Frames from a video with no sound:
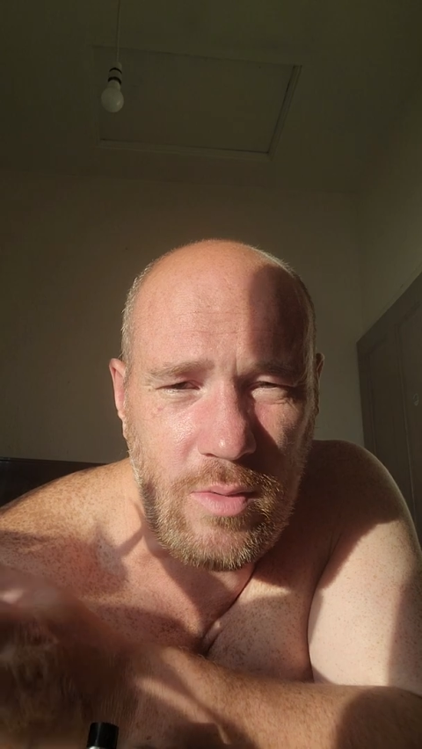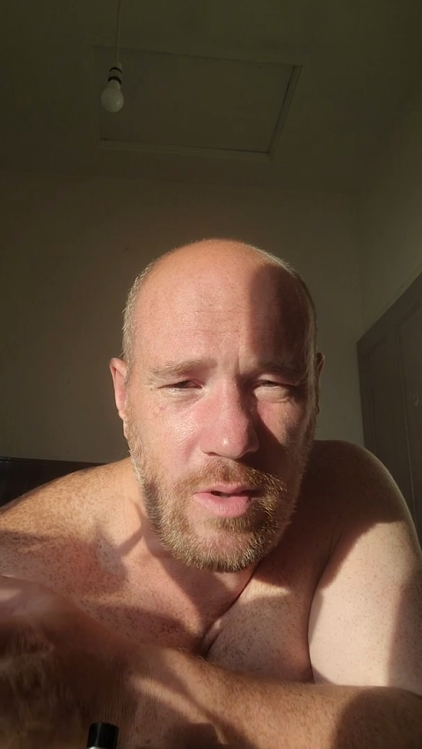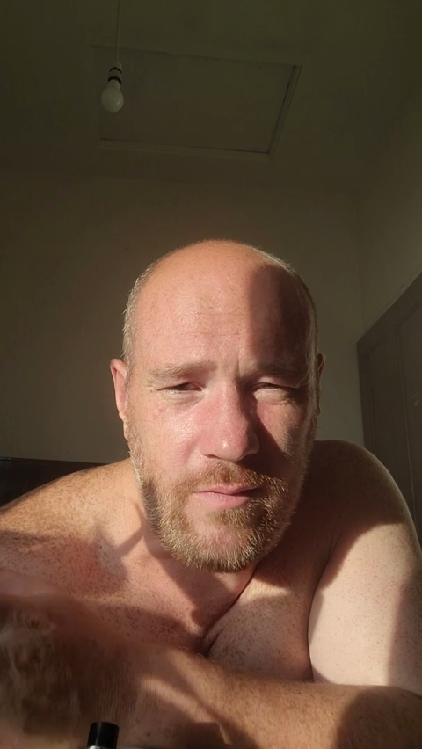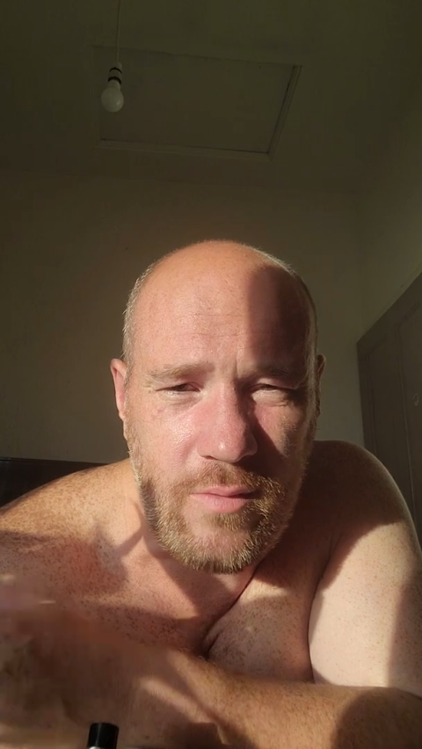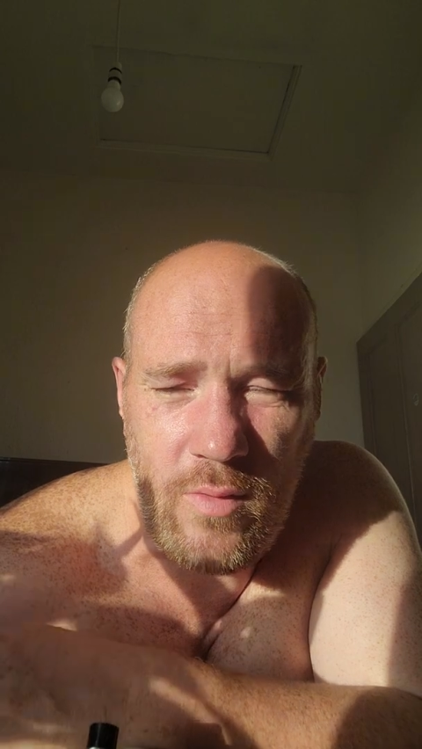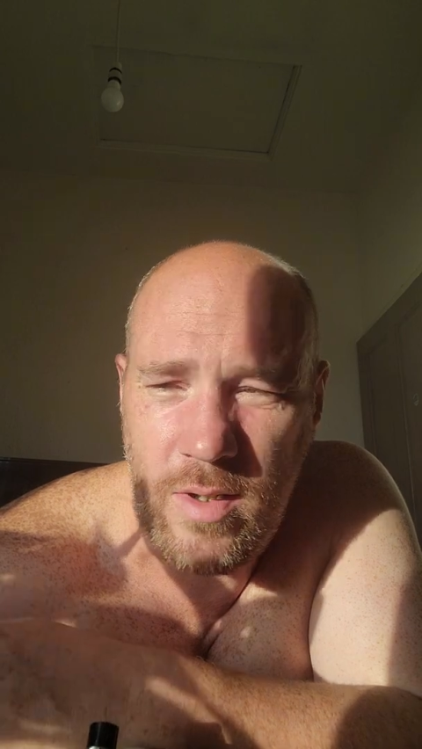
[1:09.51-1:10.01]

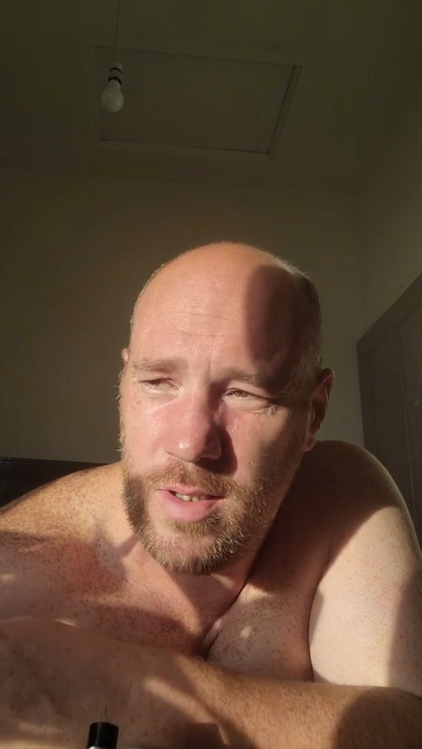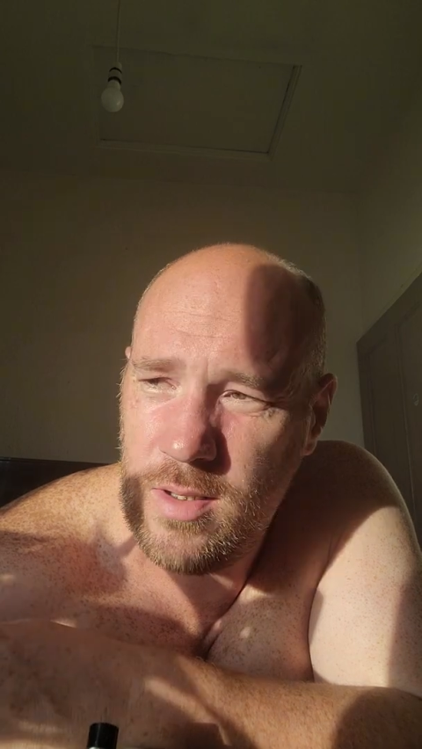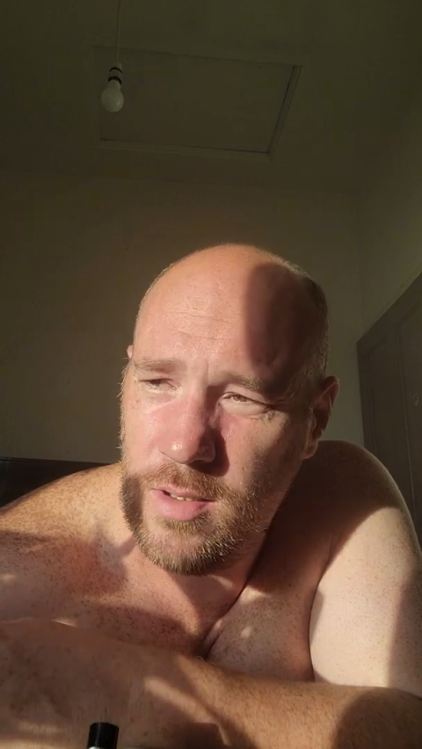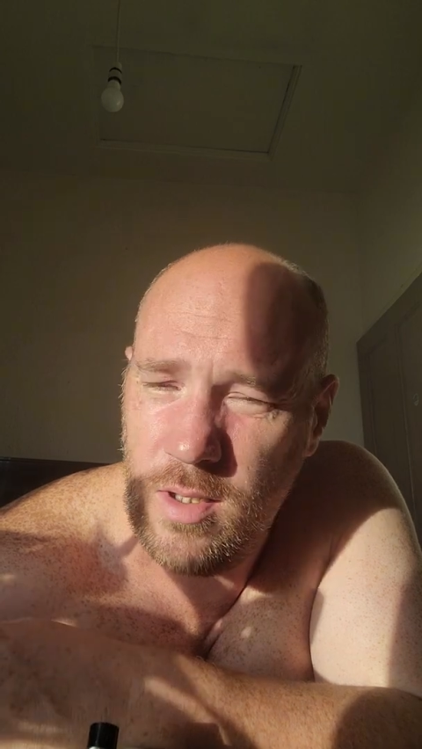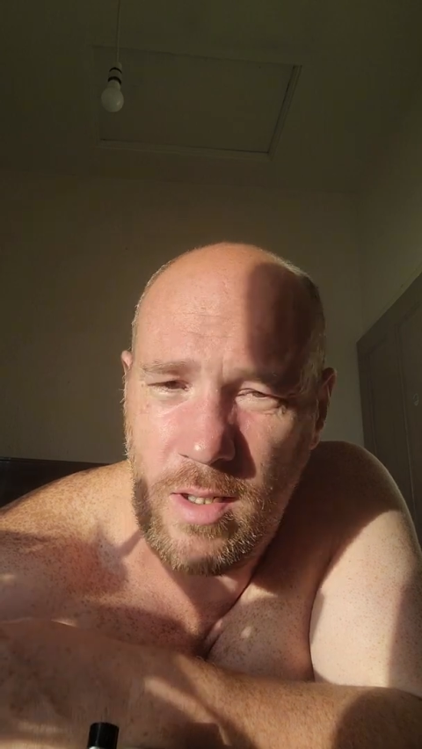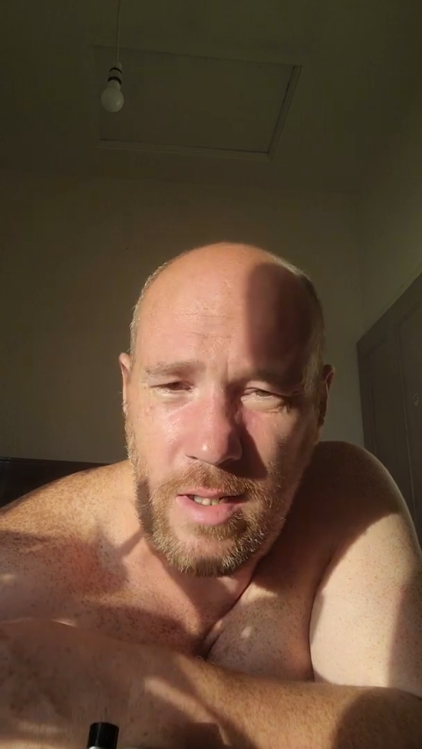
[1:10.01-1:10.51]
12 quid
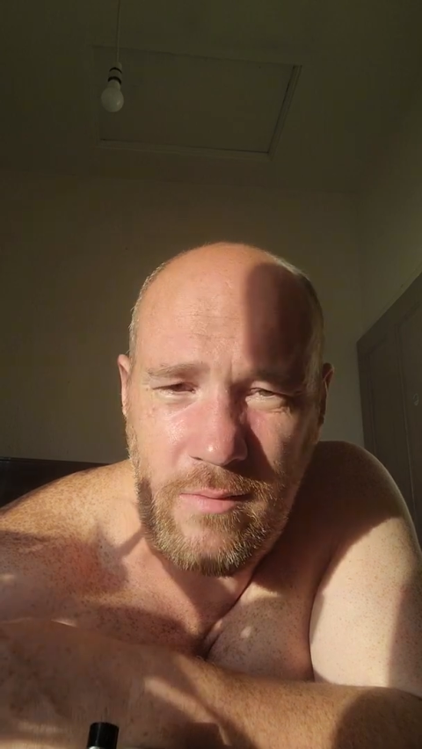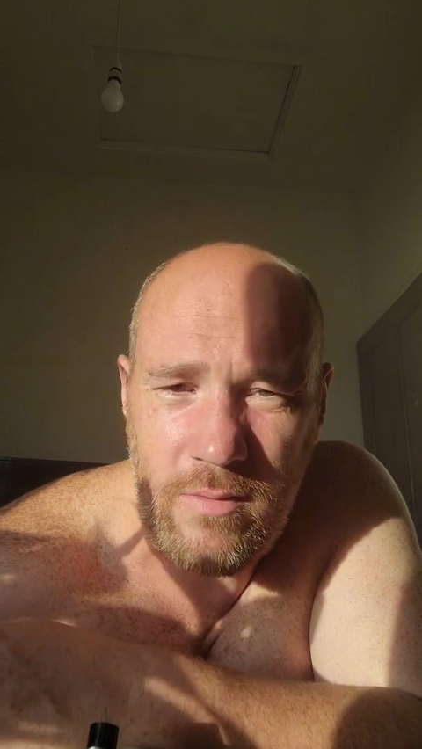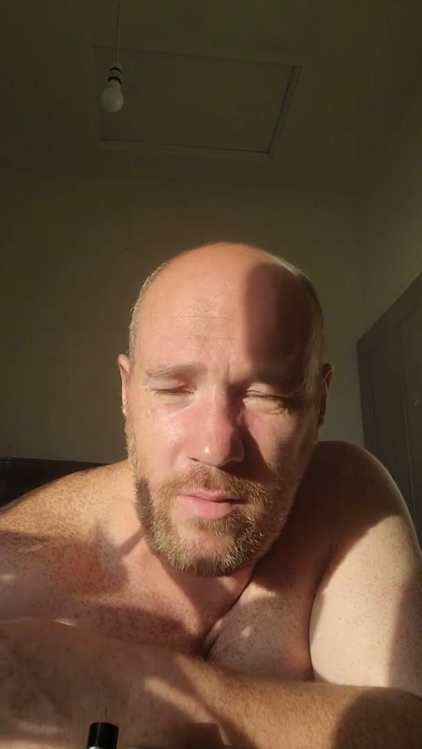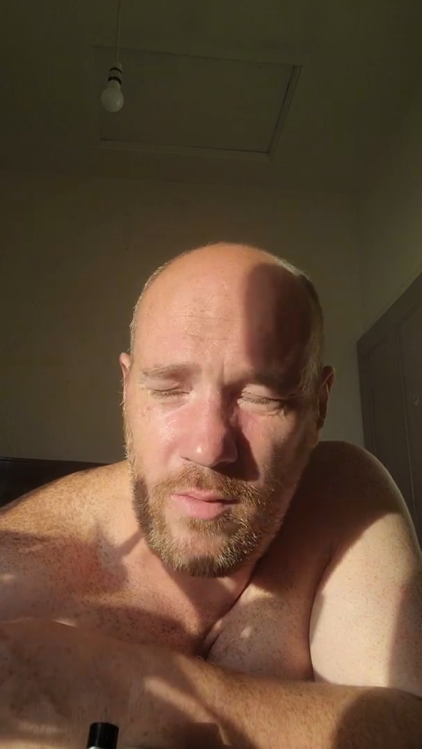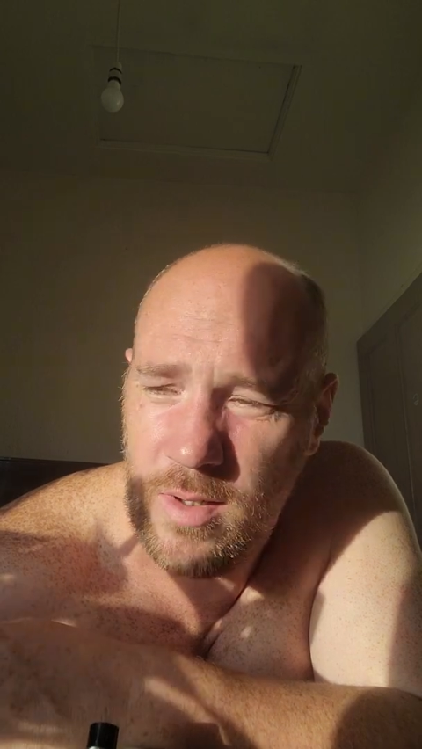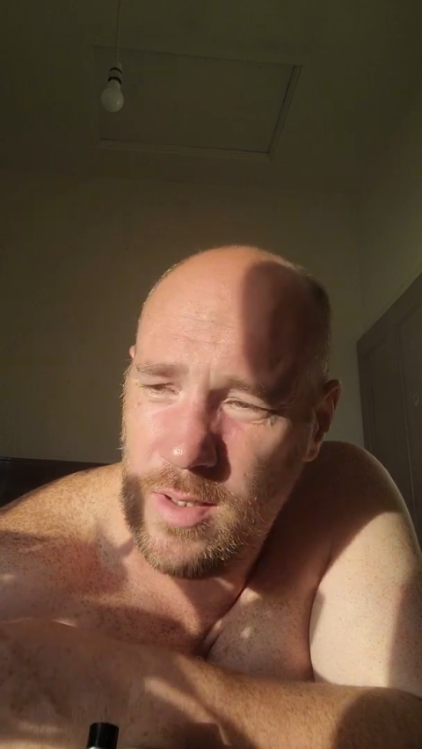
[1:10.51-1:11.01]
or
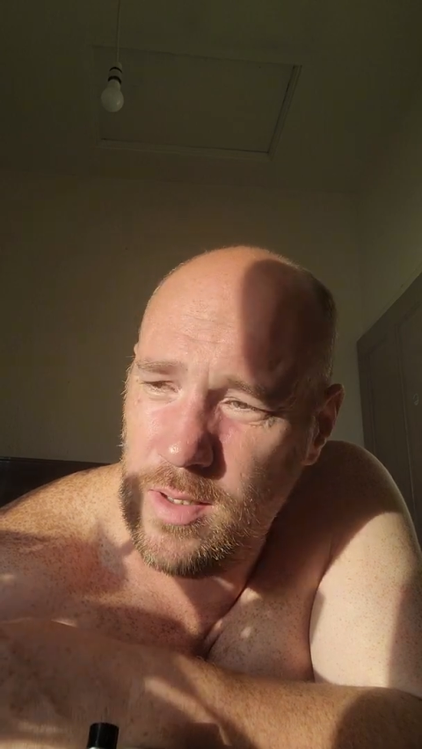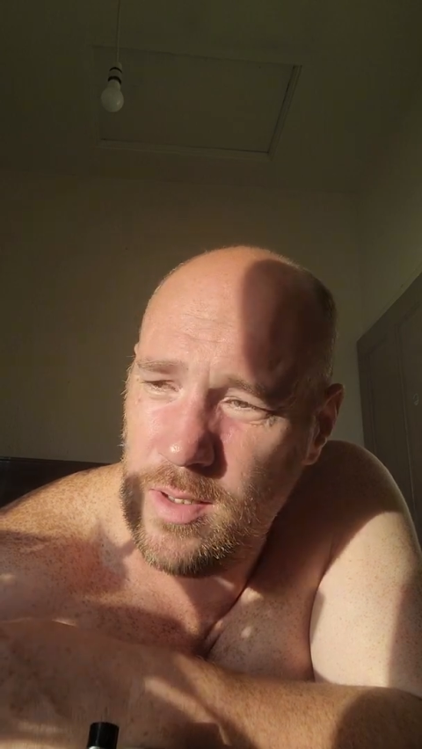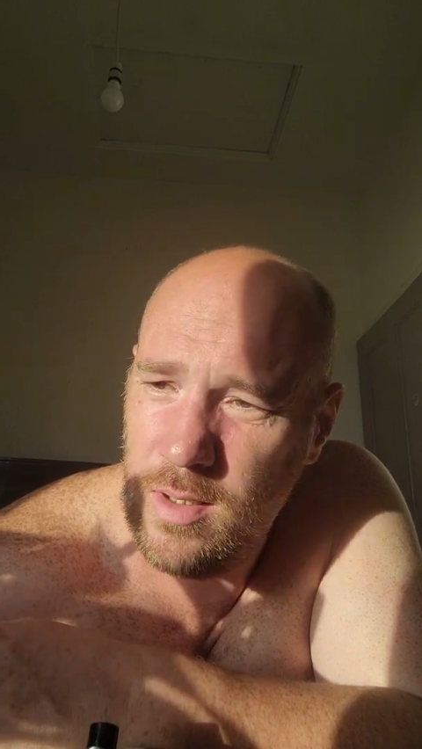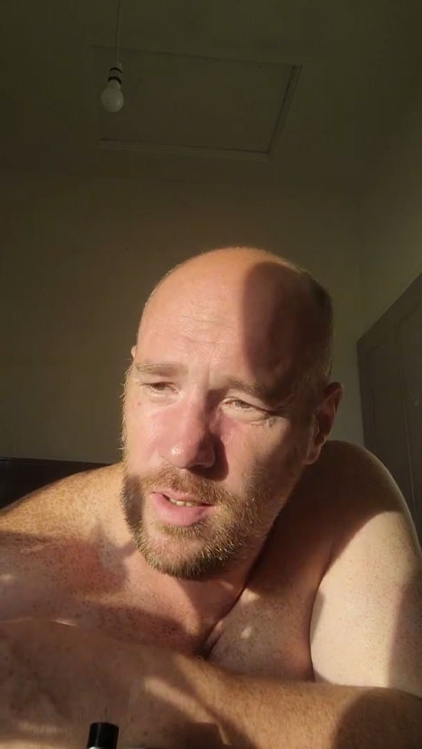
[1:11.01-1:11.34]
11 quid.